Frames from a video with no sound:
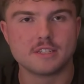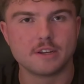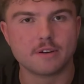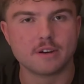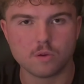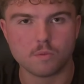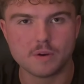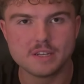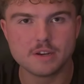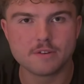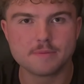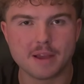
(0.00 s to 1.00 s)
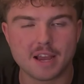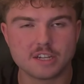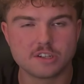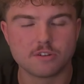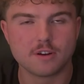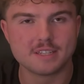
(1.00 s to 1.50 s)
dairy. When dairy is
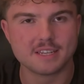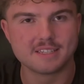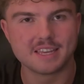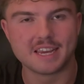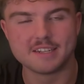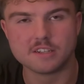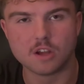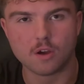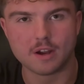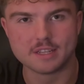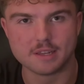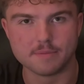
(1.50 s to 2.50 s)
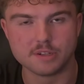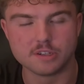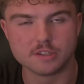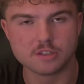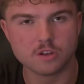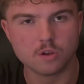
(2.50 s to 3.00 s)
pasteurized, it's heated to high
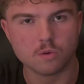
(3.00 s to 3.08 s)
temperatures,